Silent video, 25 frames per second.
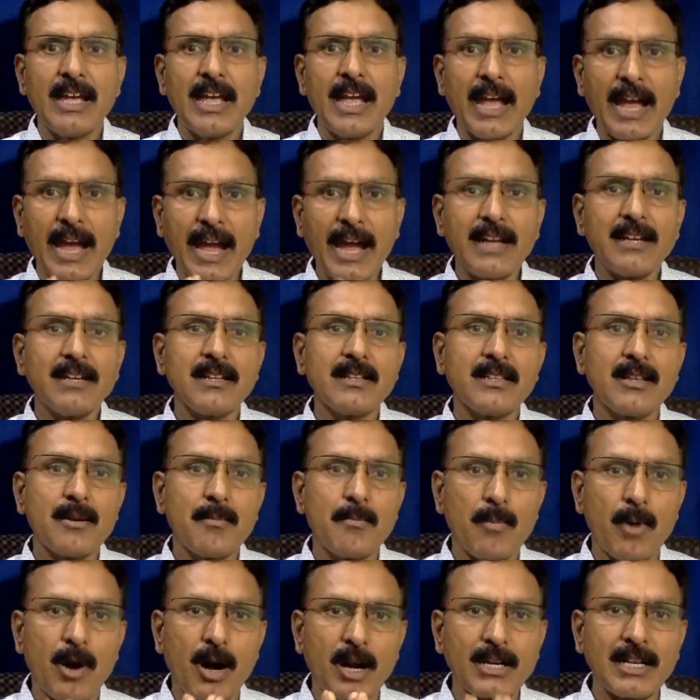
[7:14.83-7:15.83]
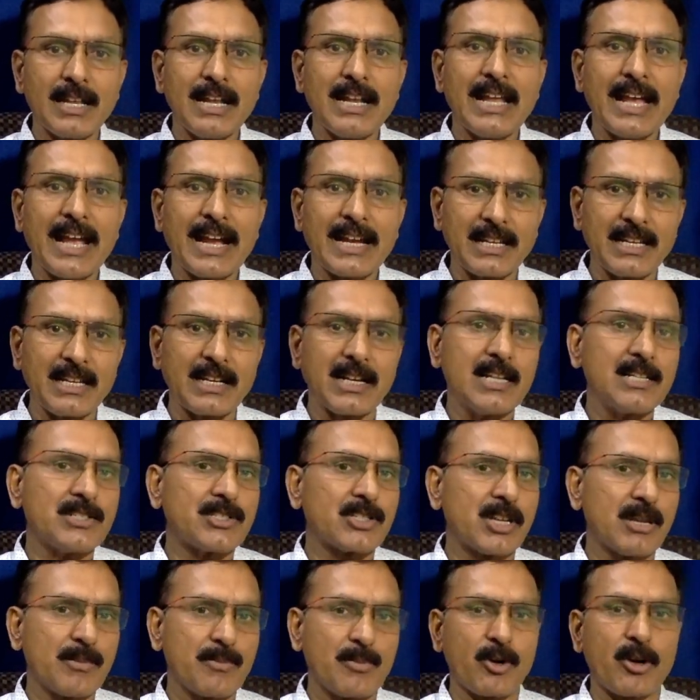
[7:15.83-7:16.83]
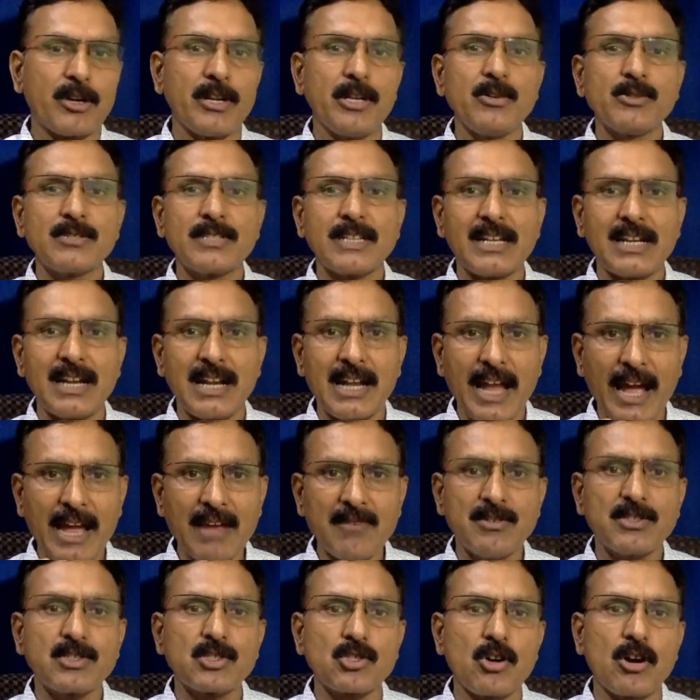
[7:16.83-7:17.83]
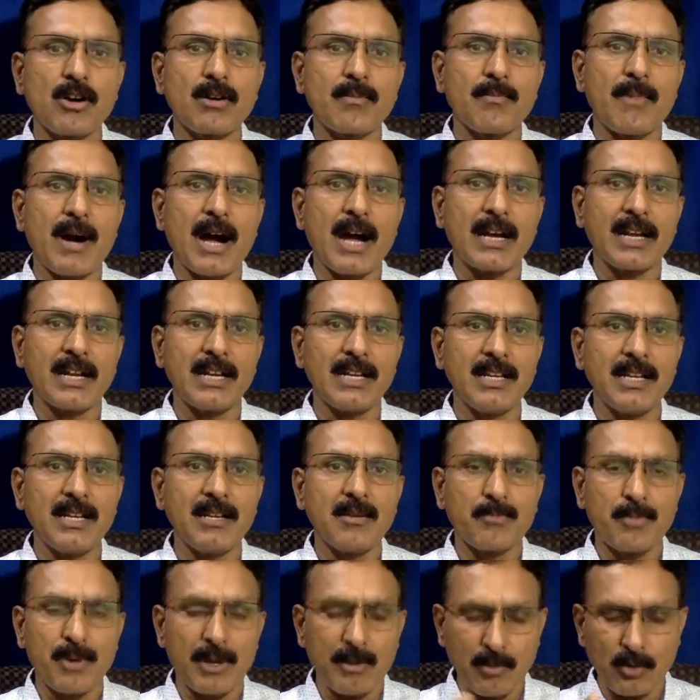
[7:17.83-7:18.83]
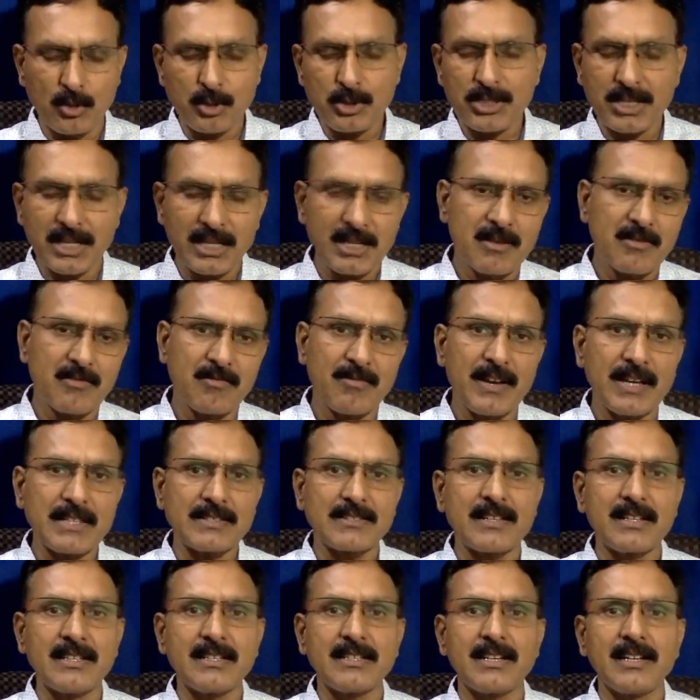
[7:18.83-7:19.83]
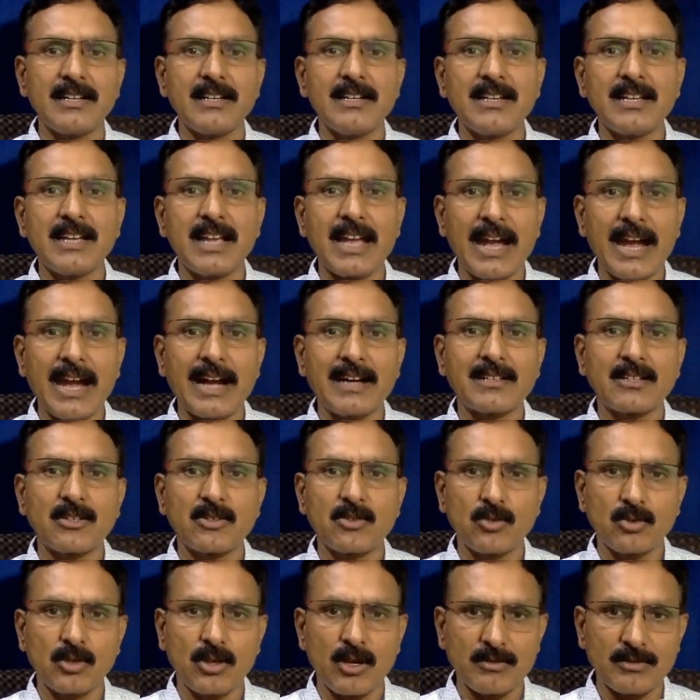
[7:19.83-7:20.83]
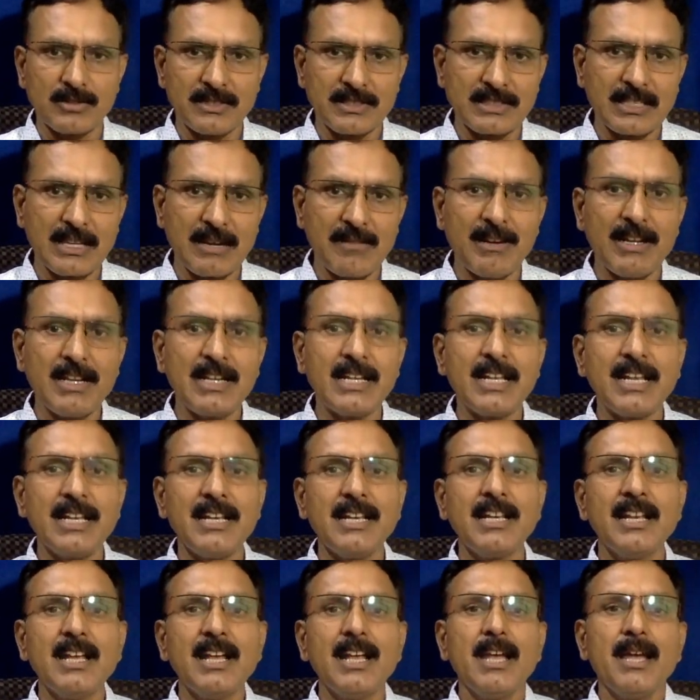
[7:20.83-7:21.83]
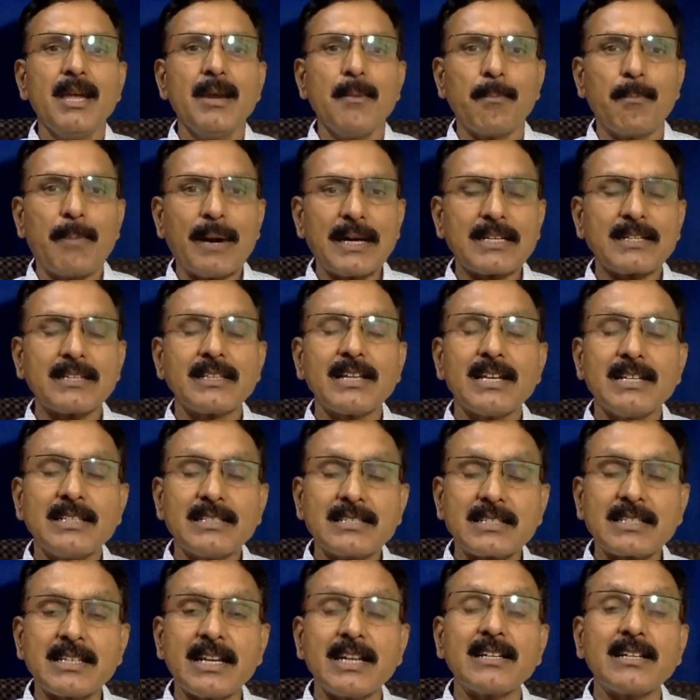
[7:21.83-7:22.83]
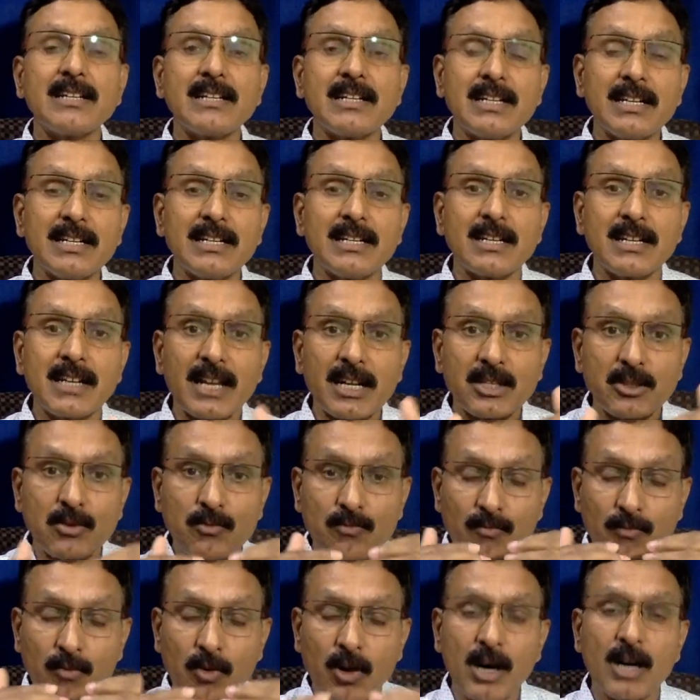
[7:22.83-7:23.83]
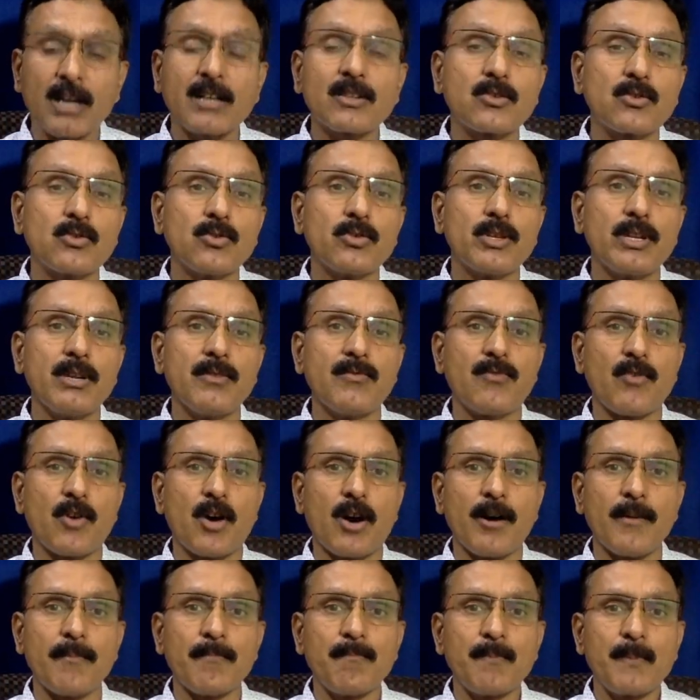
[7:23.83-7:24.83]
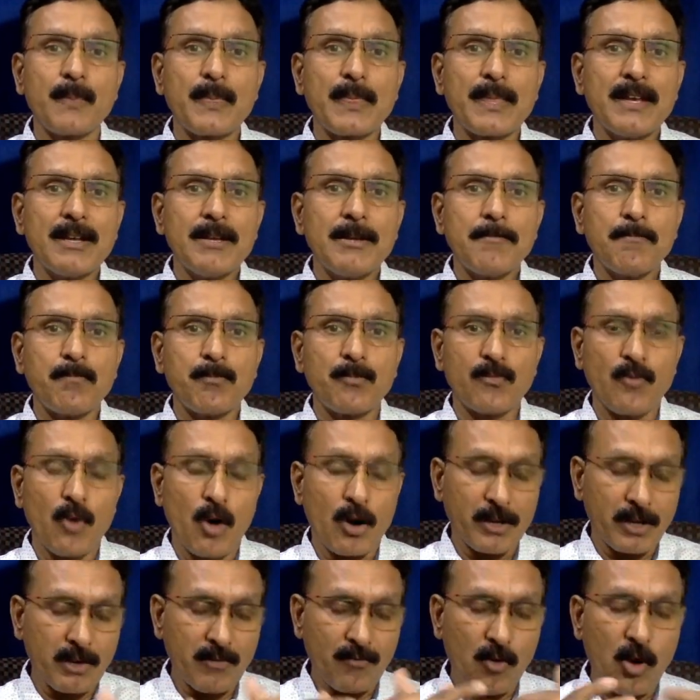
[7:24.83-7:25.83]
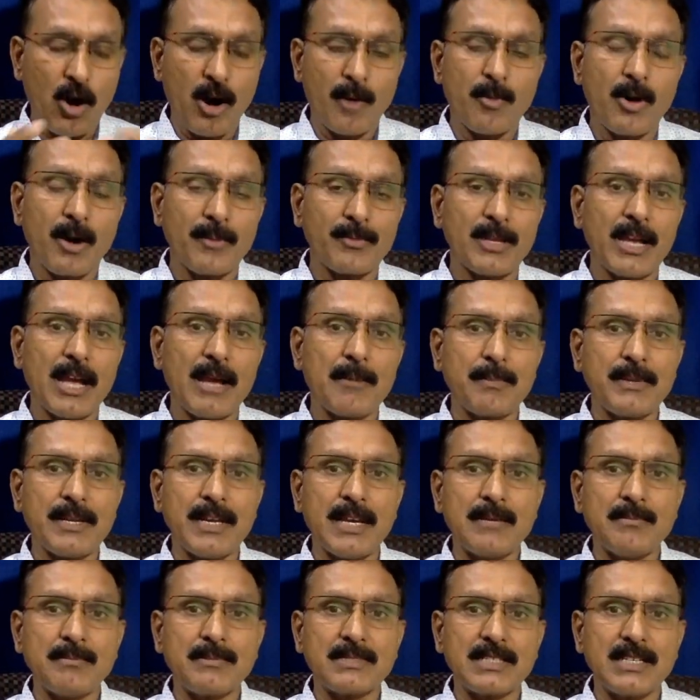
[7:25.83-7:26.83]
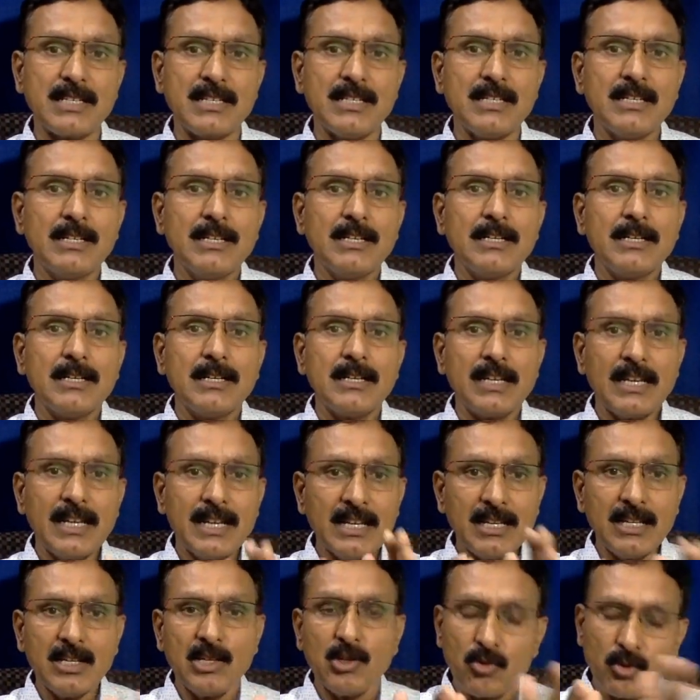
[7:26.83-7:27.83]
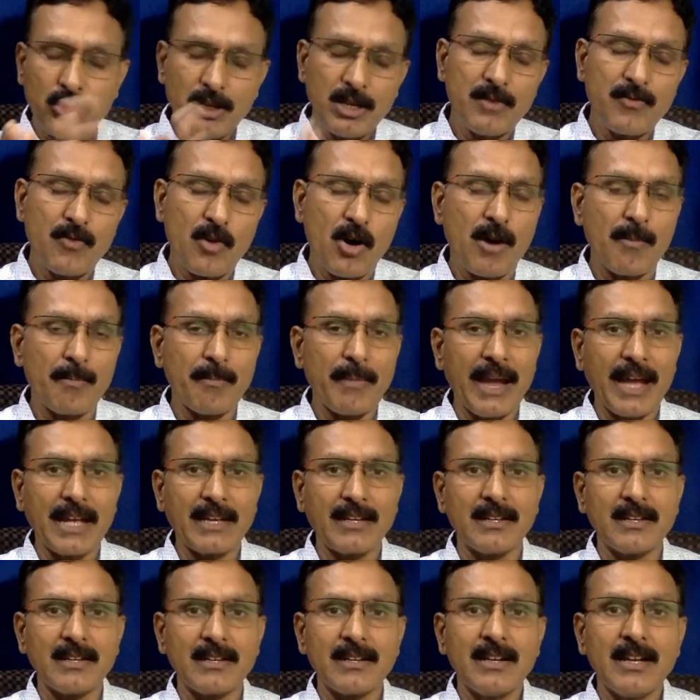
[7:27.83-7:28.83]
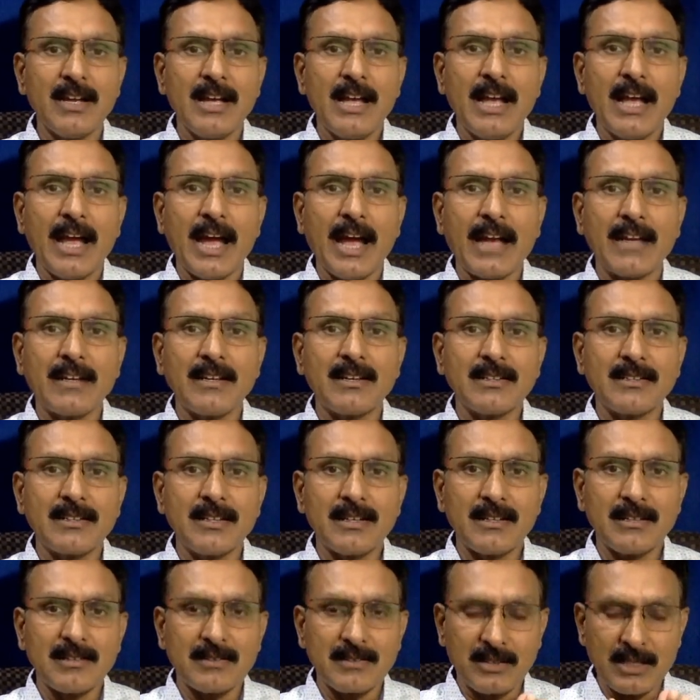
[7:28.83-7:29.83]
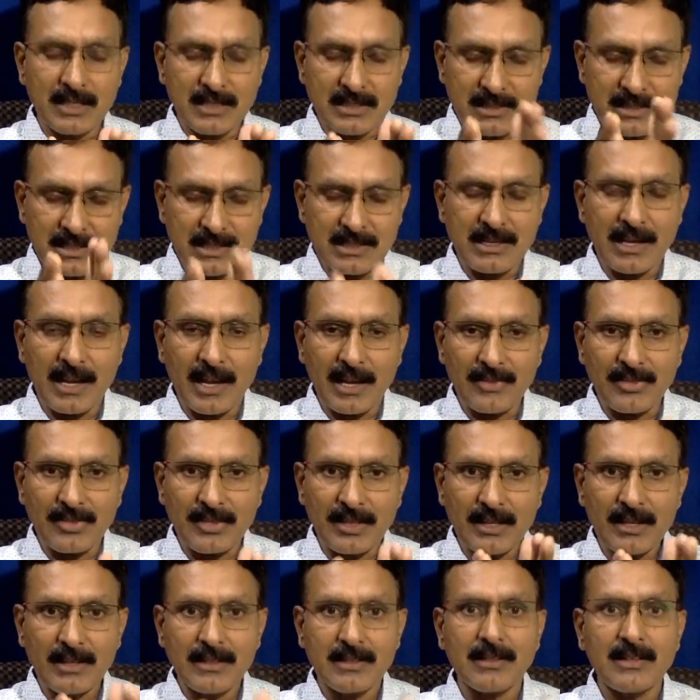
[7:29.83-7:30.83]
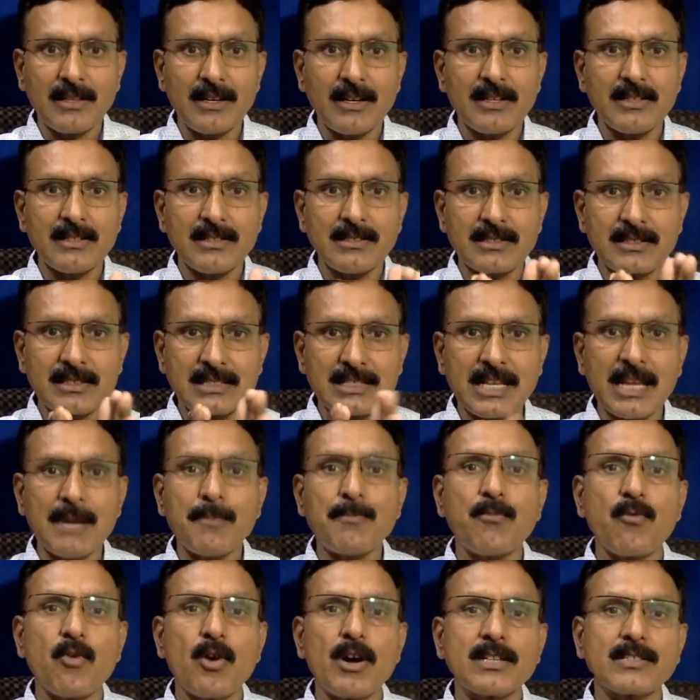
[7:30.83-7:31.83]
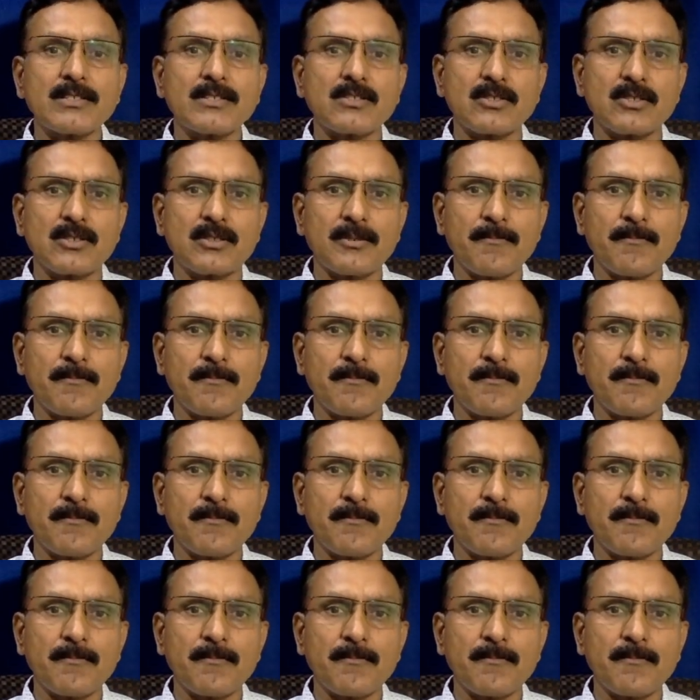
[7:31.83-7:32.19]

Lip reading: and the Model Agricultural Produce and Livestock Marketing, Promotion and Facilitating Act 2017, but the state did not work to reform of the APMC in a uniform manner, and the step was